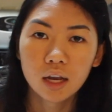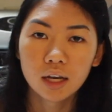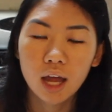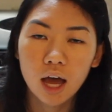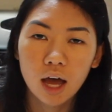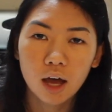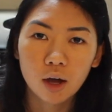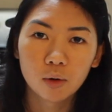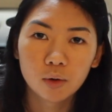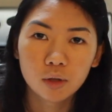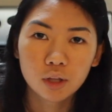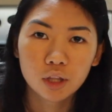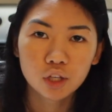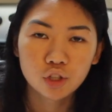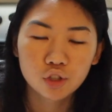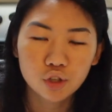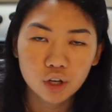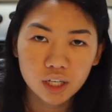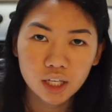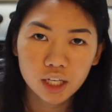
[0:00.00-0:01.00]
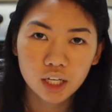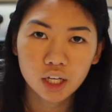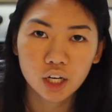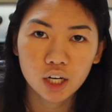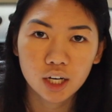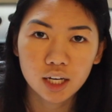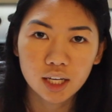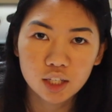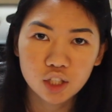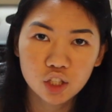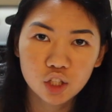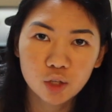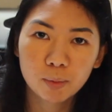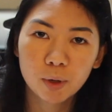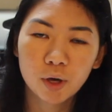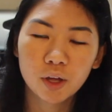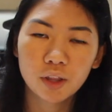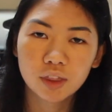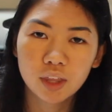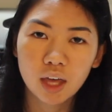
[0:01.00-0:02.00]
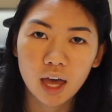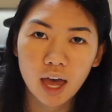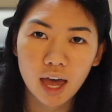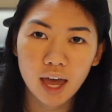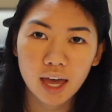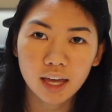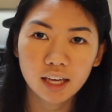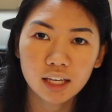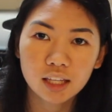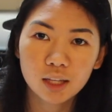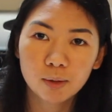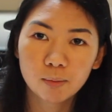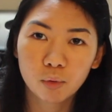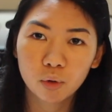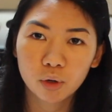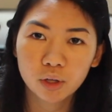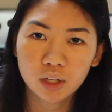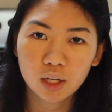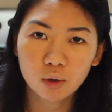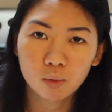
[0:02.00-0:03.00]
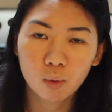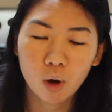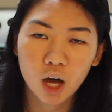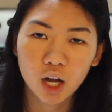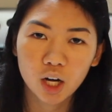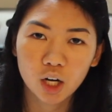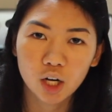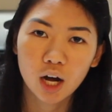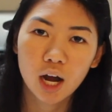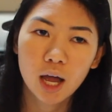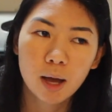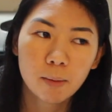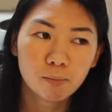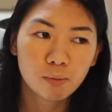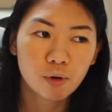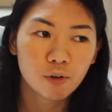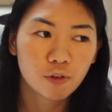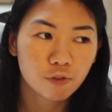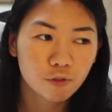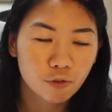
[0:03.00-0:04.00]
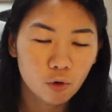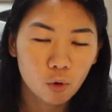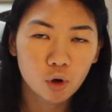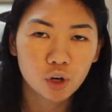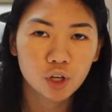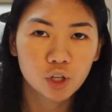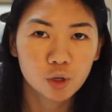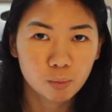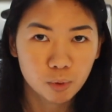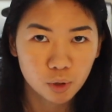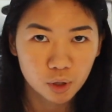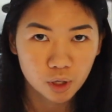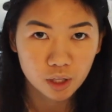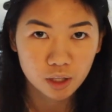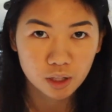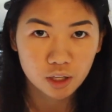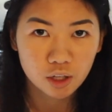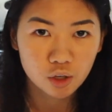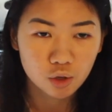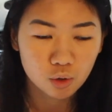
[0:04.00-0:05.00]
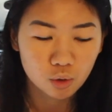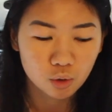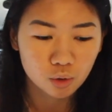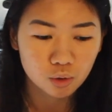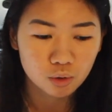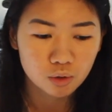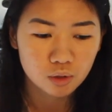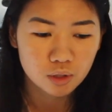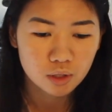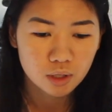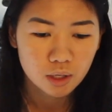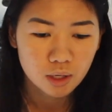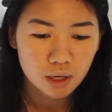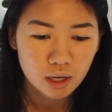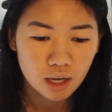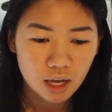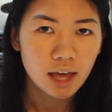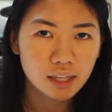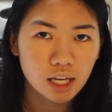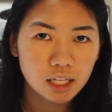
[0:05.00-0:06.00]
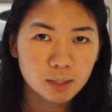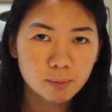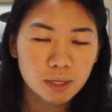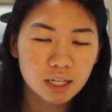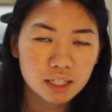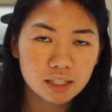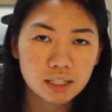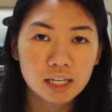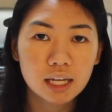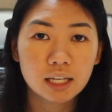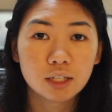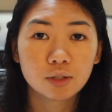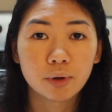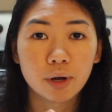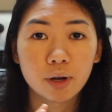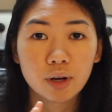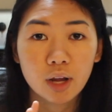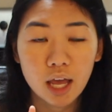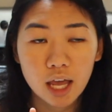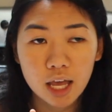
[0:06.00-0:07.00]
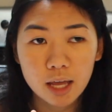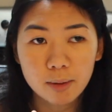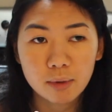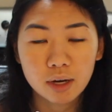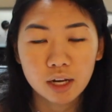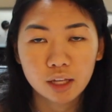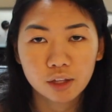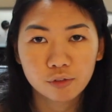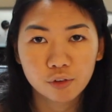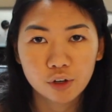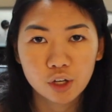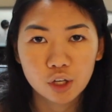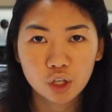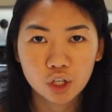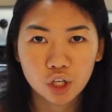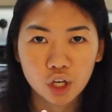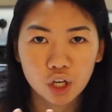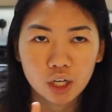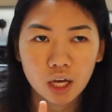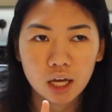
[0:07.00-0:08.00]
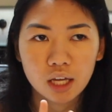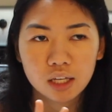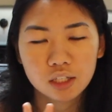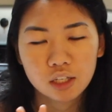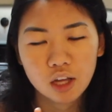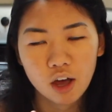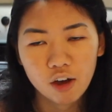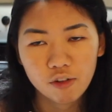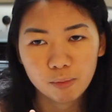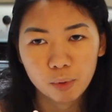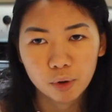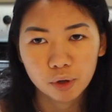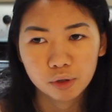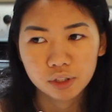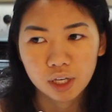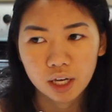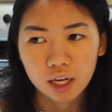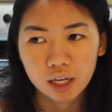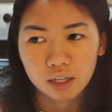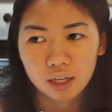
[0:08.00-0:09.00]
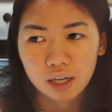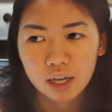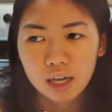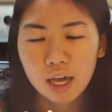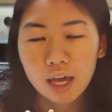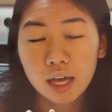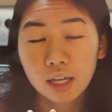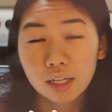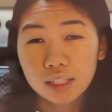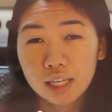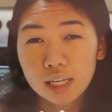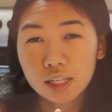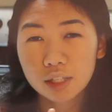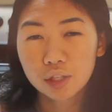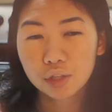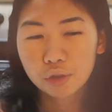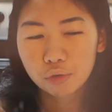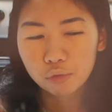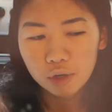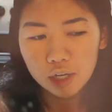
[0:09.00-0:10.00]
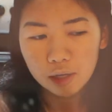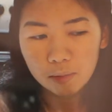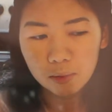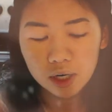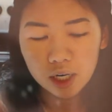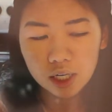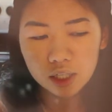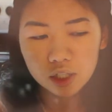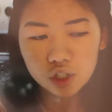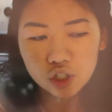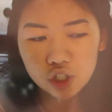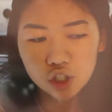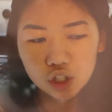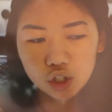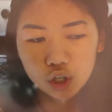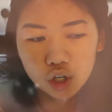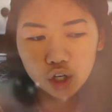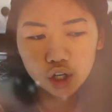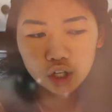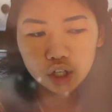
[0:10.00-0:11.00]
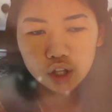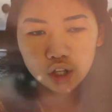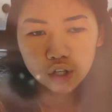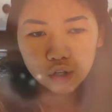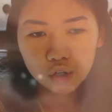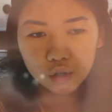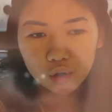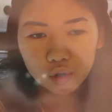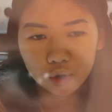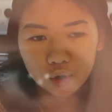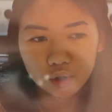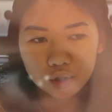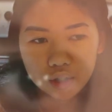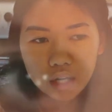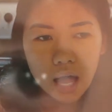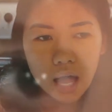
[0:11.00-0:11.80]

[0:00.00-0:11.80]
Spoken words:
Now, the trick here is to put the egg in the boiling water before you put in the noodles. And that's because it takes around 8 minutes for you to cook a soft-boiled egg. And it takes 3 minutes to cook the noodles.